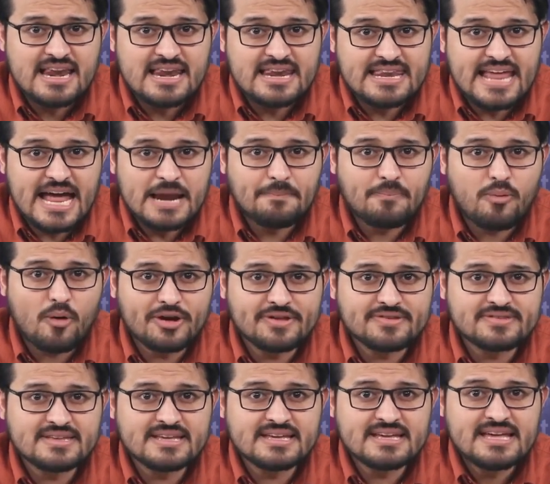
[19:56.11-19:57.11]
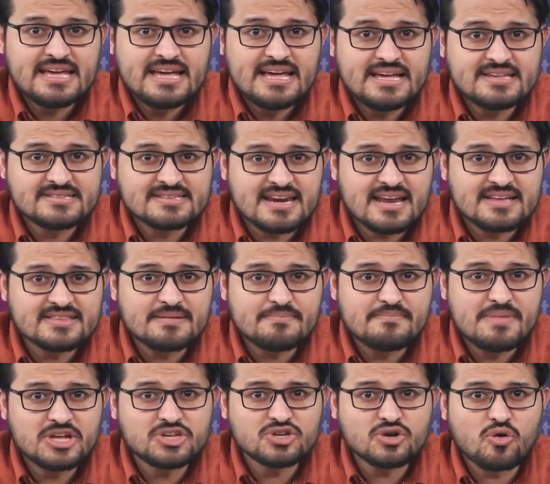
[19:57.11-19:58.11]
Lead poisoning is another
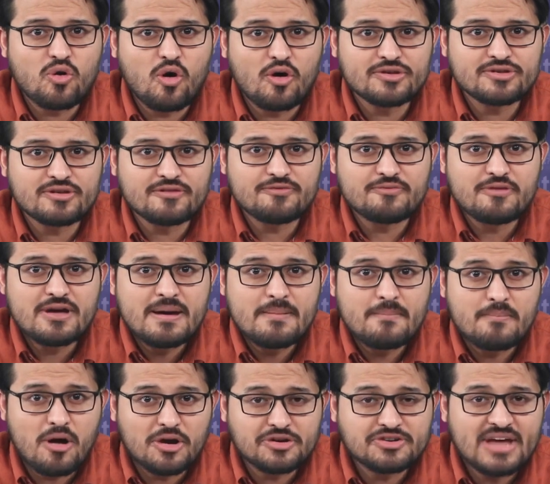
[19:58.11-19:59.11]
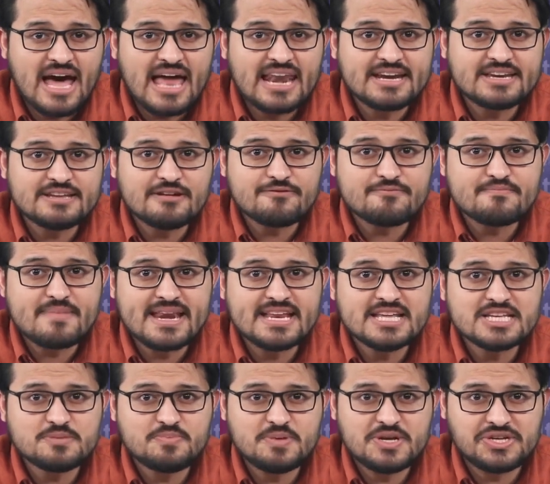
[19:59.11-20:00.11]
major cause of mortality of
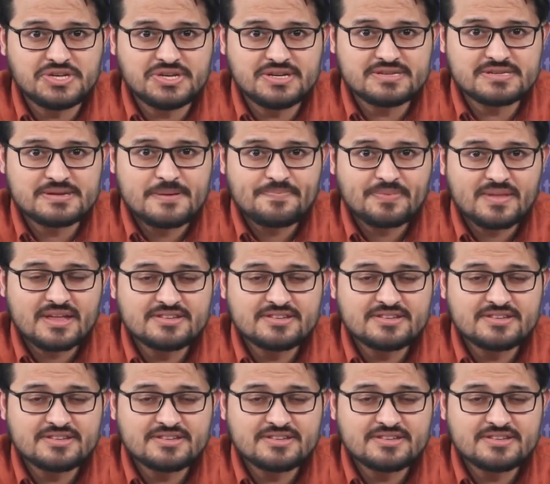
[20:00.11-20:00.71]
many species,